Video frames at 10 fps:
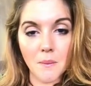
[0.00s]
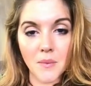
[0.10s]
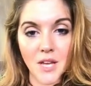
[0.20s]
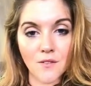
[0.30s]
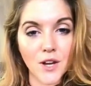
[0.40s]

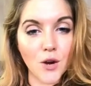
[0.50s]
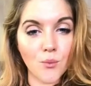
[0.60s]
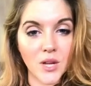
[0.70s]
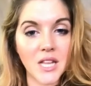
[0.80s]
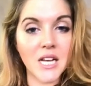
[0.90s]
giving a
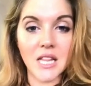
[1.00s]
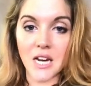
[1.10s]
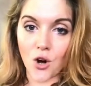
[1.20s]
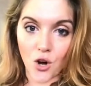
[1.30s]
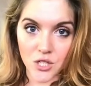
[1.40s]
really
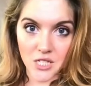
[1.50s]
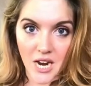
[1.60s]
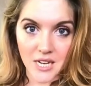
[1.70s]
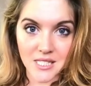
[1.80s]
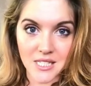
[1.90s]
clear
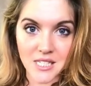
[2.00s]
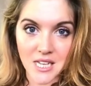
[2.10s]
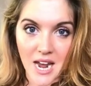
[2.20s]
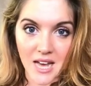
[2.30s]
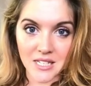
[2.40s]
context
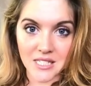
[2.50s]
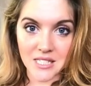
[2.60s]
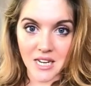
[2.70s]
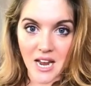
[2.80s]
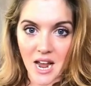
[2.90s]
to how this
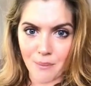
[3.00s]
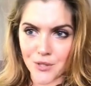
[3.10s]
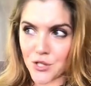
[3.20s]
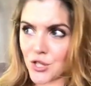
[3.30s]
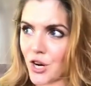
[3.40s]
is going to
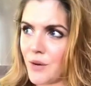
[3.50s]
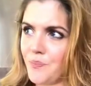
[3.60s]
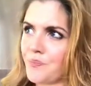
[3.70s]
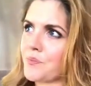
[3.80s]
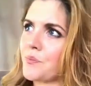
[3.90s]
happen?
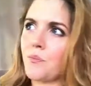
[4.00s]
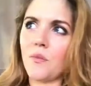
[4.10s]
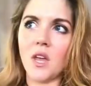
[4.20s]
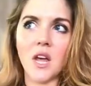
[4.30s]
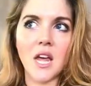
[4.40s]
So
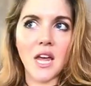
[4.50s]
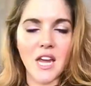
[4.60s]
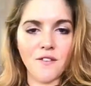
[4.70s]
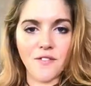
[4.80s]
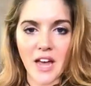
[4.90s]

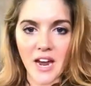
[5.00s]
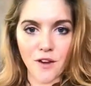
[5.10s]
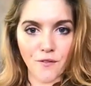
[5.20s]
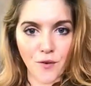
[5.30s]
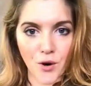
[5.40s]
if
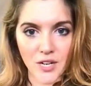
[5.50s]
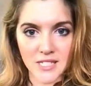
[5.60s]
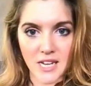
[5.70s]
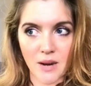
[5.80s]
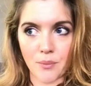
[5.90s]
they, for
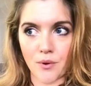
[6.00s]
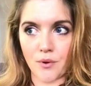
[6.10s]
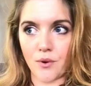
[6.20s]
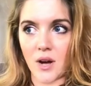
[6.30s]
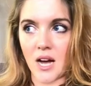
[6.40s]

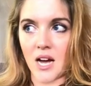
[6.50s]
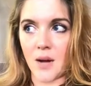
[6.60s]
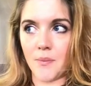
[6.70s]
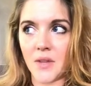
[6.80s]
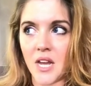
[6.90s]
example,
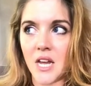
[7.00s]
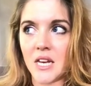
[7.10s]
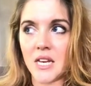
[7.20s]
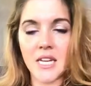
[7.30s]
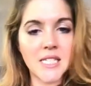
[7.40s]

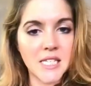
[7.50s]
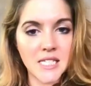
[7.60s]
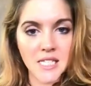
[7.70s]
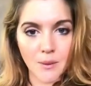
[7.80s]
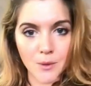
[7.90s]
need
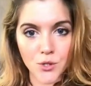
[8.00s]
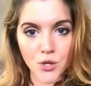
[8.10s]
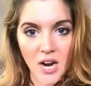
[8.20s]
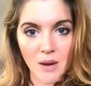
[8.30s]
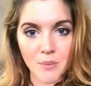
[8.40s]
to
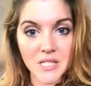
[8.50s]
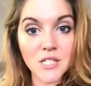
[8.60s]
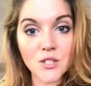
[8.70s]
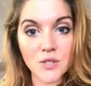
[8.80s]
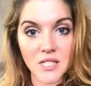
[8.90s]
demonstrate
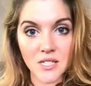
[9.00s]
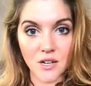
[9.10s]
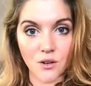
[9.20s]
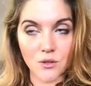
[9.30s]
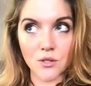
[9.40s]
patisserie
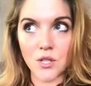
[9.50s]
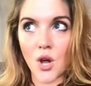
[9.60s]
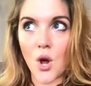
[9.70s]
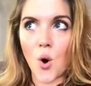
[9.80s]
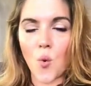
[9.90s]
skills,
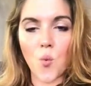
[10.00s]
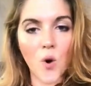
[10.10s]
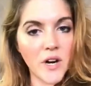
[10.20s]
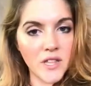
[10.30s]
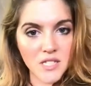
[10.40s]

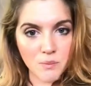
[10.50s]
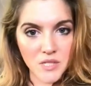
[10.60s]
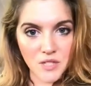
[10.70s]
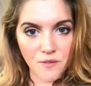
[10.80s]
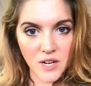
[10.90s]
what are the
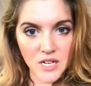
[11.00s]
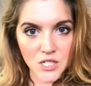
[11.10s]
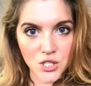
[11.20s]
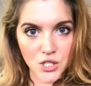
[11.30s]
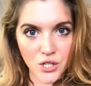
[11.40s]

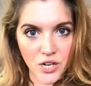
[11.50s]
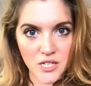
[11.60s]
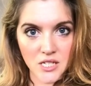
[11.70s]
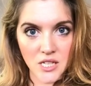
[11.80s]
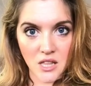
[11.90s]
specific
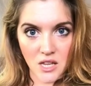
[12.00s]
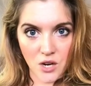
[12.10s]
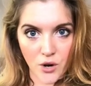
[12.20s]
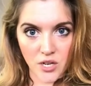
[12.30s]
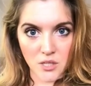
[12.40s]
desserts that they're
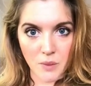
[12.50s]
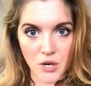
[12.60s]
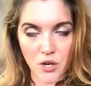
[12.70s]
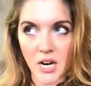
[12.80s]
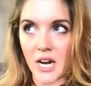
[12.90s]
going to be
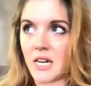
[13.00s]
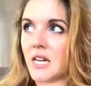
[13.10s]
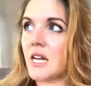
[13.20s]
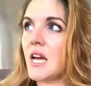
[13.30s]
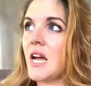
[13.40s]

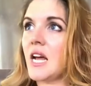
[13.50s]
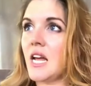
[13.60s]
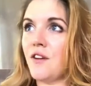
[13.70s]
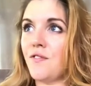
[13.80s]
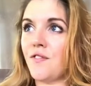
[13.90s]
creating?
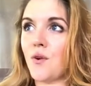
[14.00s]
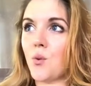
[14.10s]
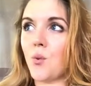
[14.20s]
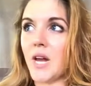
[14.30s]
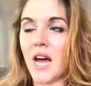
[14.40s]
If
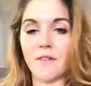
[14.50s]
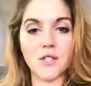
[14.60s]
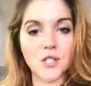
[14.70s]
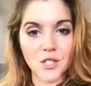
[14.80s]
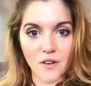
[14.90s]
we have
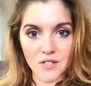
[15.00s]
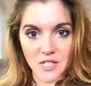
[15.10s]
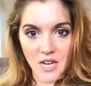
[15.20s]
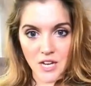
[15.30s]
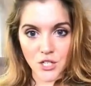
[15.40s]
to service
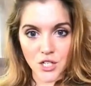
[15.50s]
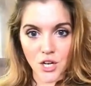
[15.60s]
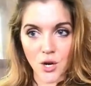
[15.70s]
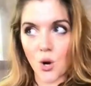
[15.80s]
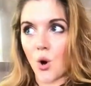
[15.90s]
an
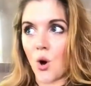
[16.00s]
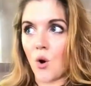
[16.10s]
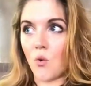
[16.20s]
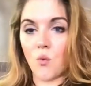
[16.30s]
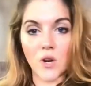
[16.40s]
engine,
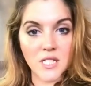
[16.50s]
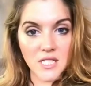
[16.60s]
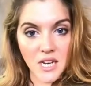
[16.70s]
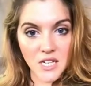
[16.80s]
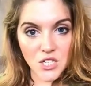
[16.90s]
what is
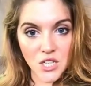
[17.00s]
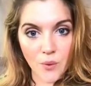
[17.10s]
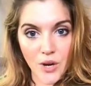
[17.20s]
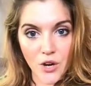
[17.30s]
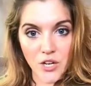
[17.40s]
the engine
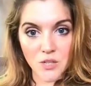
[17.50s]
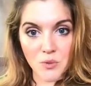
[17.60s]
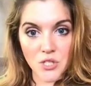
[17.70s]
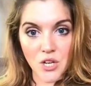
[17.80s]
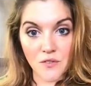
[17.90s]
that we're going to
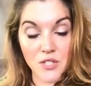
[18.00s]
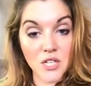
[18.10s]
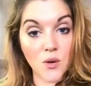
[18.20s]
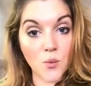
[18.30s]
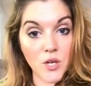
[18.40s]
be
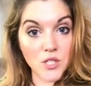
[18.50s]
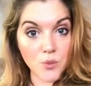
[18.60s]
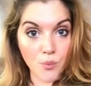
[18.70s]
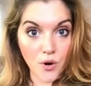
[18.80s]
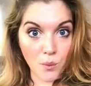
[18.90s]
servicing, and what is
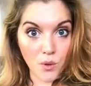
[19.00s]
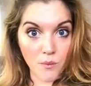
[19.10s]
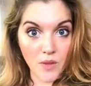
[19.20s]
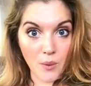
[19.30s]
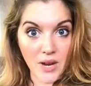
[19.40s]
the
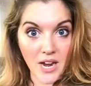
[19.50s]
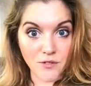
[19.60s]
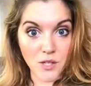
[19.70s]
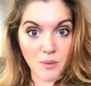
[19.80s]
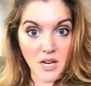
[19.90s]
problem that we
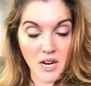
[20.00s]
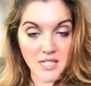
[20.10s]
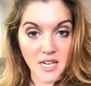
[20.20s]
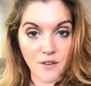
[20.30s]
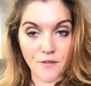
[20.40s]
have to be
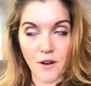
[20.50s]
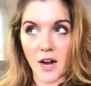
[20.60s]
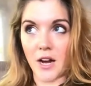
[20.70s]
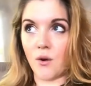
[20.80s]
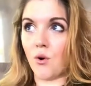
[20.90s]

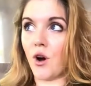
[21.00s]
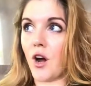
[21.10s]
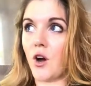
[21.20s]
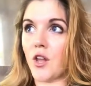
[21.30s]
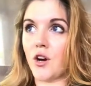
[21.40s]
identifying, or